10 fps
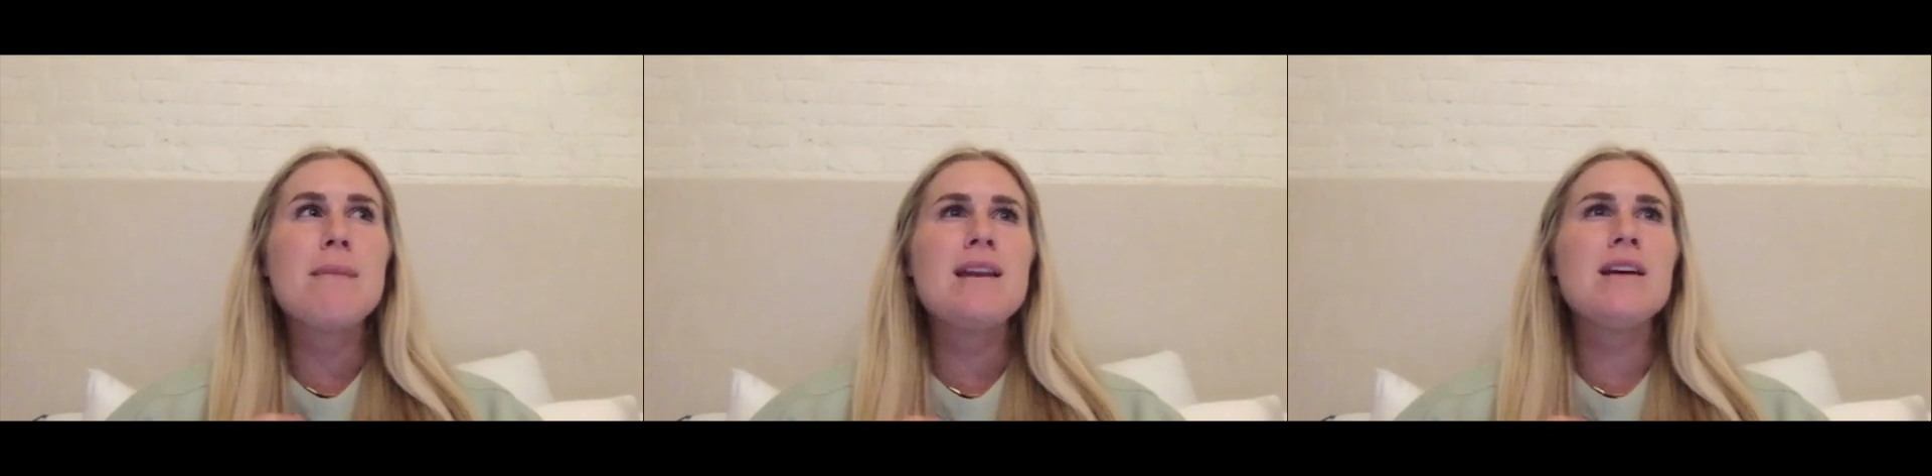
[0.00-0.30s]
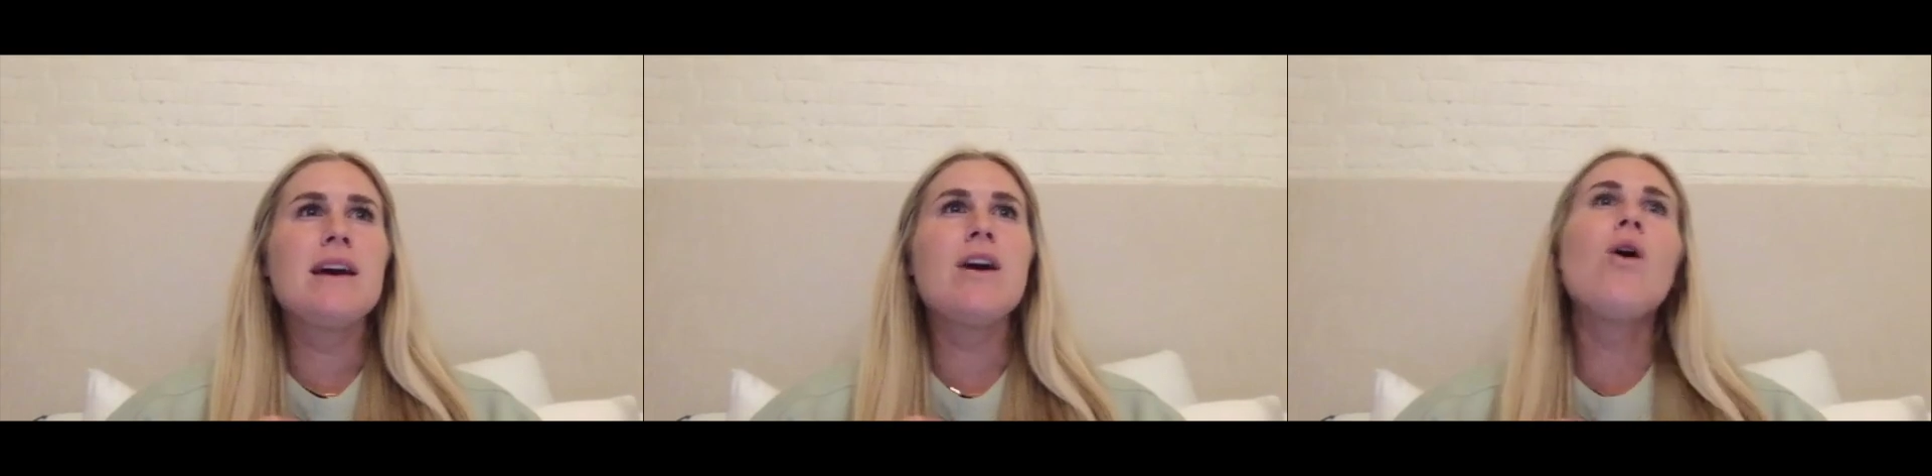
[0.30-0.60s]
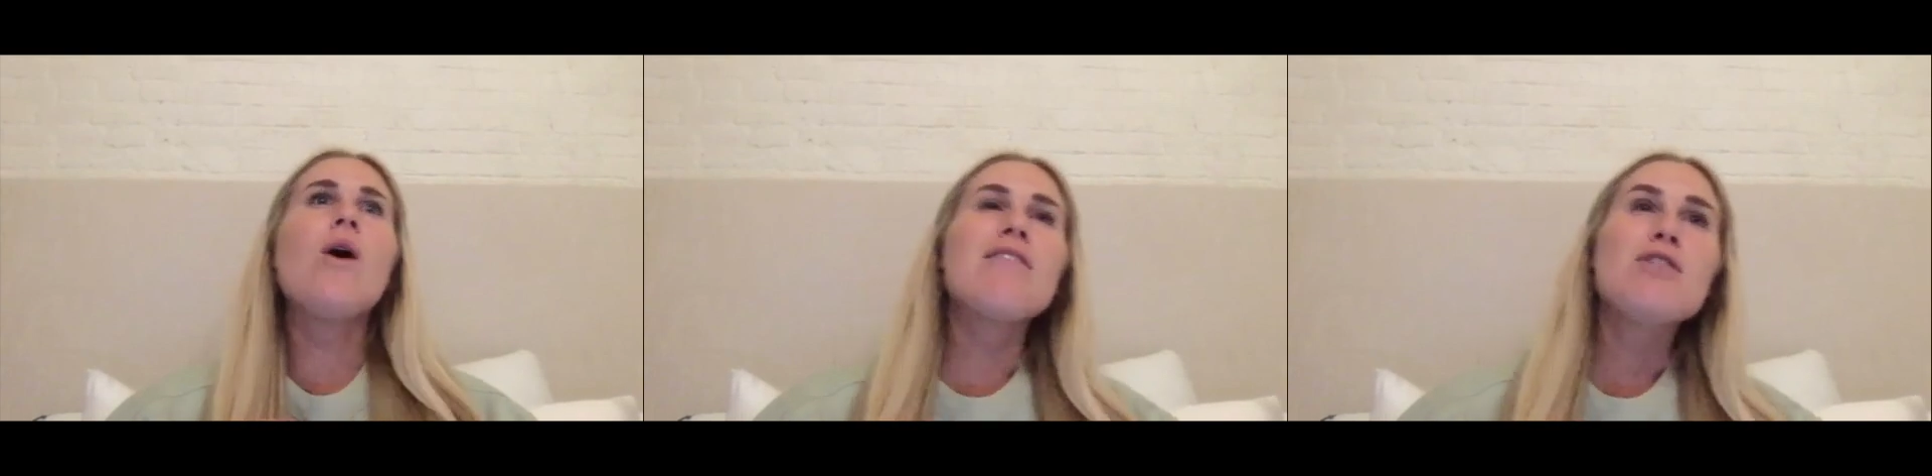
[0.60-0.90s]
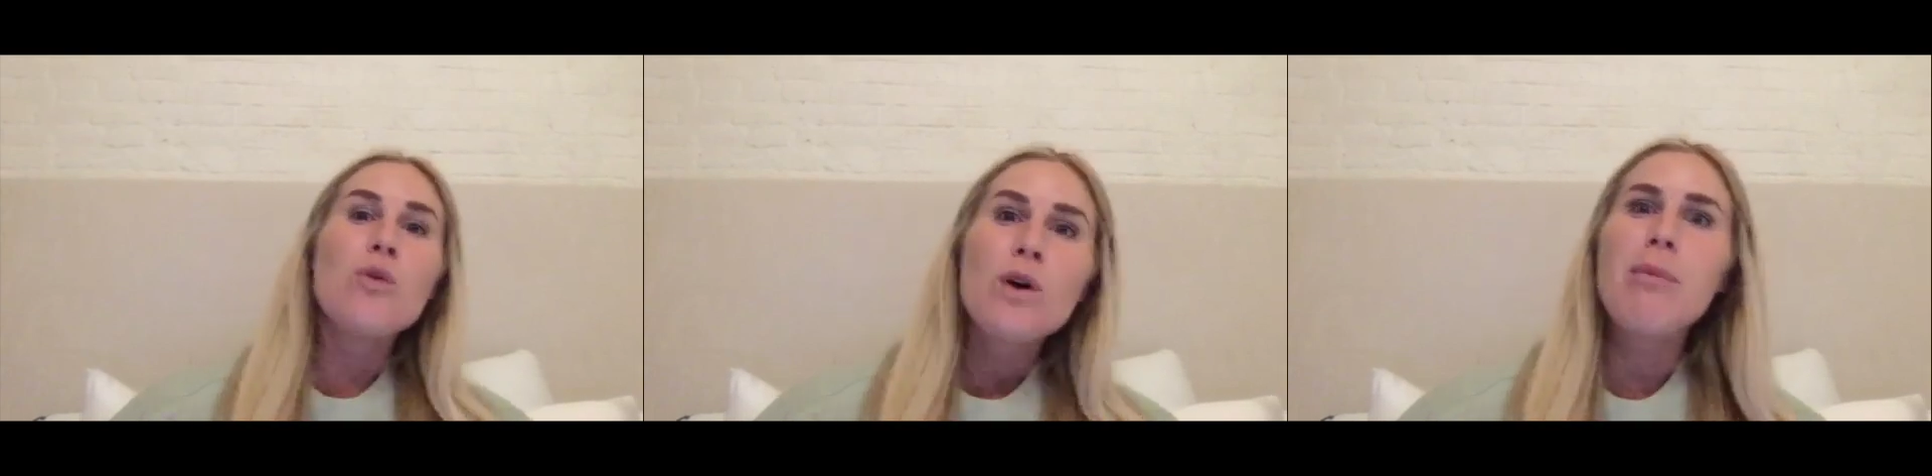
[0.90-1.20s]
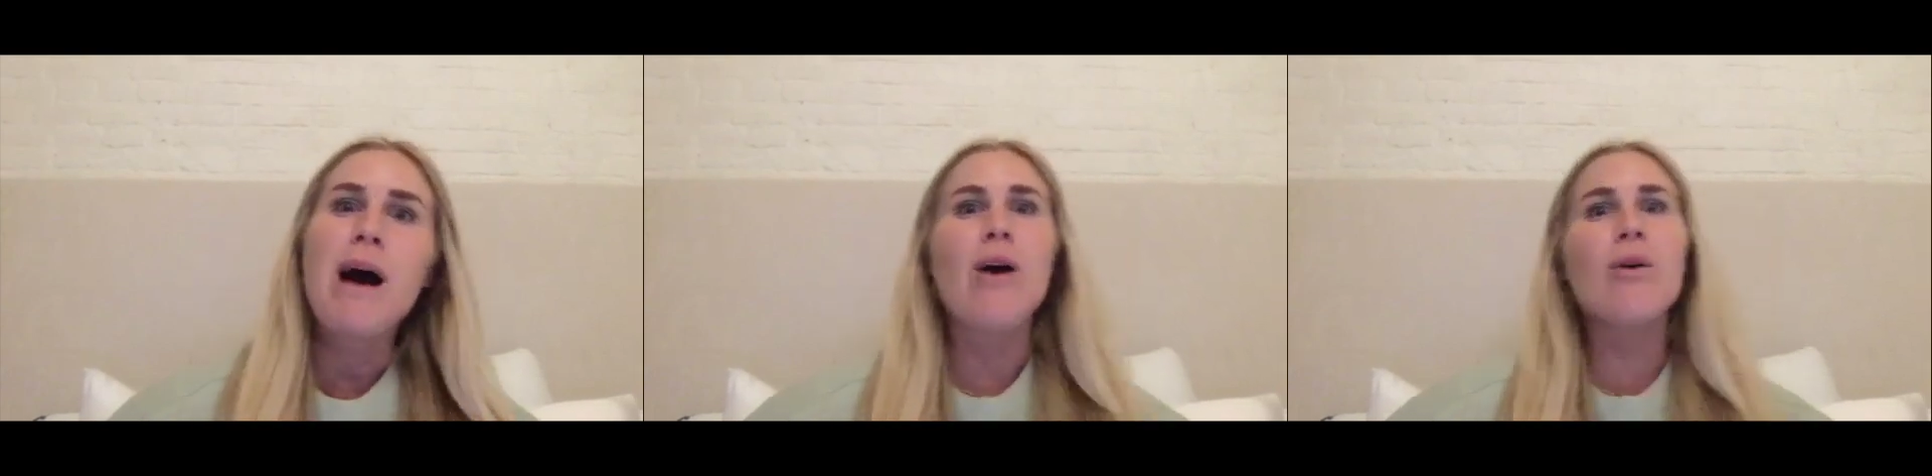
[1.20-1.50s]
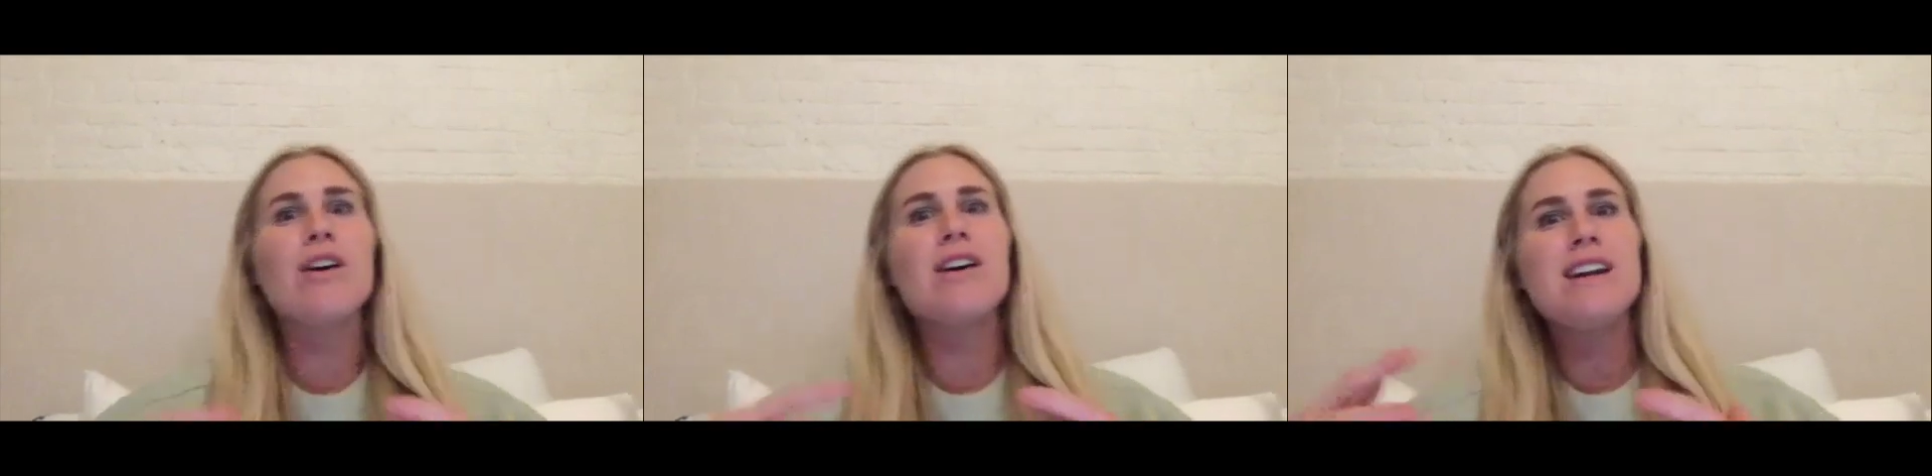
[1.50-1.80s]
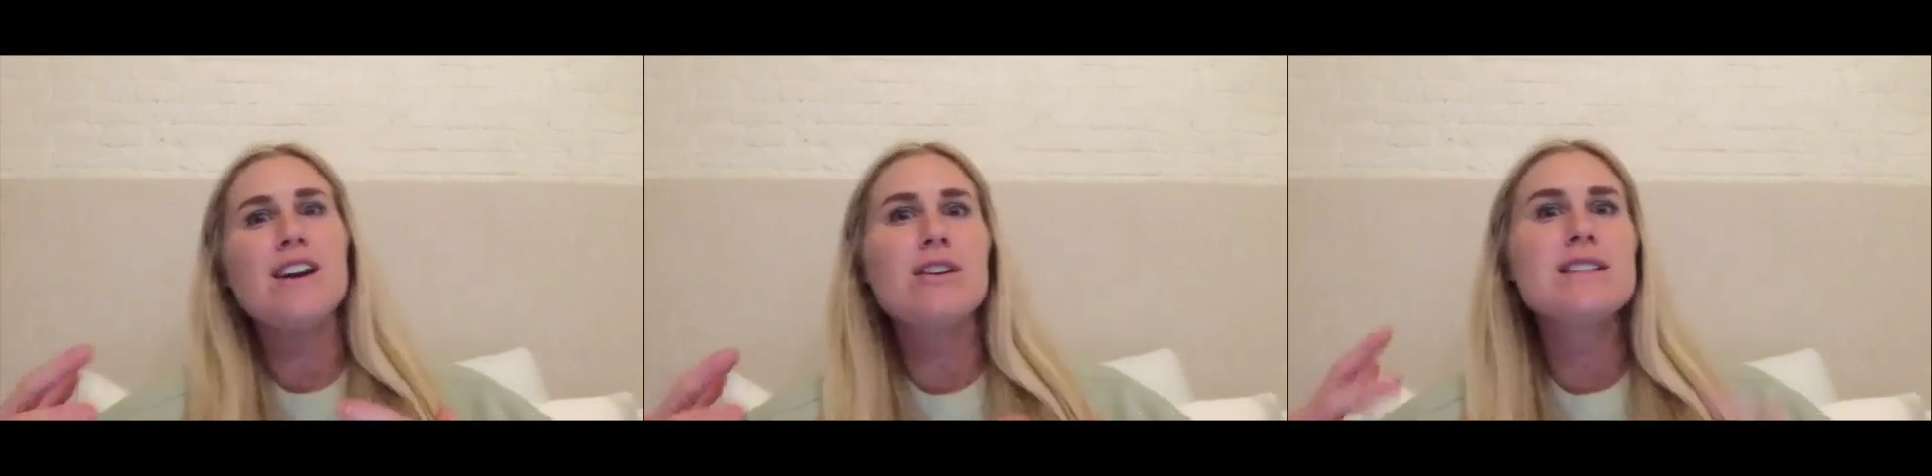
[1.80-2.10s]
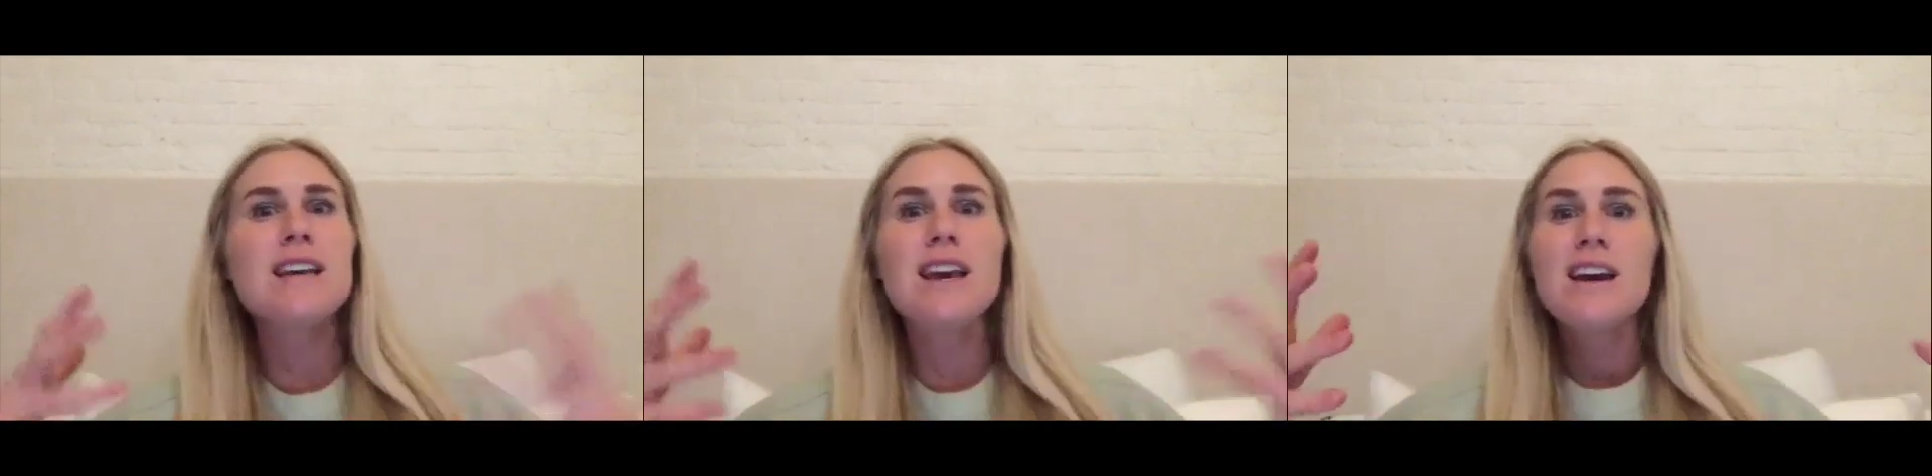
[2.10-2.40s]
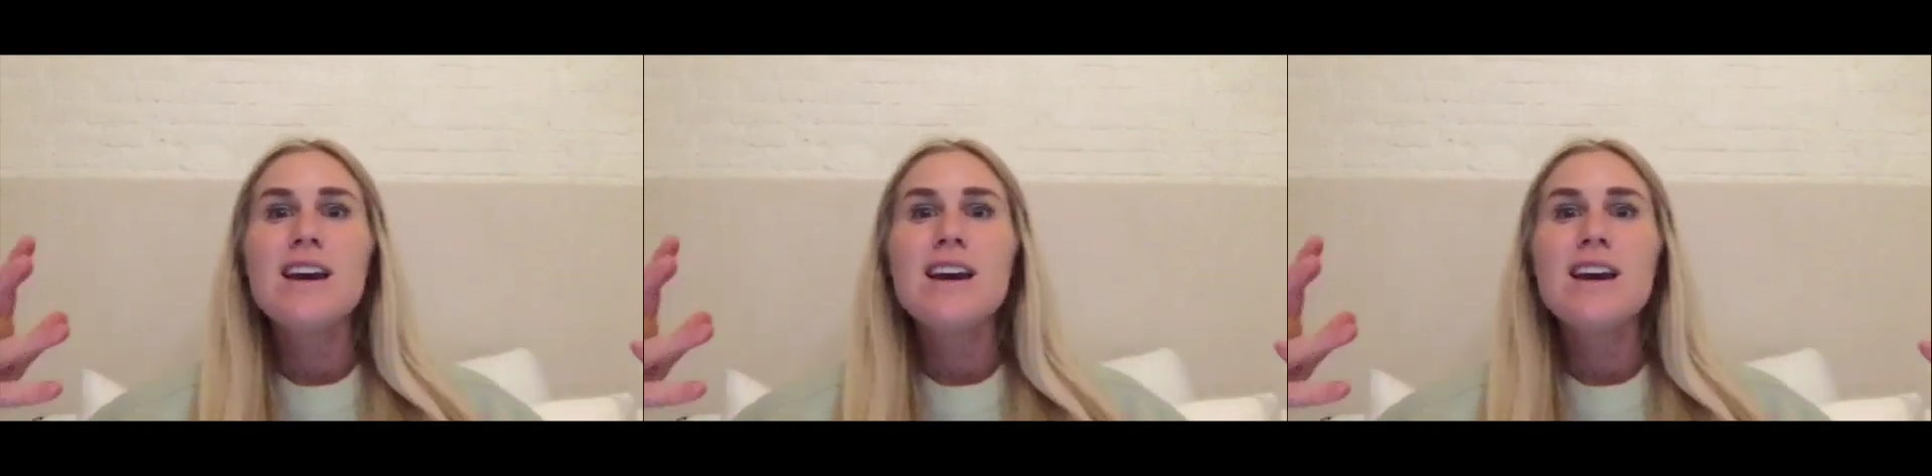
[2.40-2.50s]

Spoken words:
it like, oh, I have no willpower, and it's like,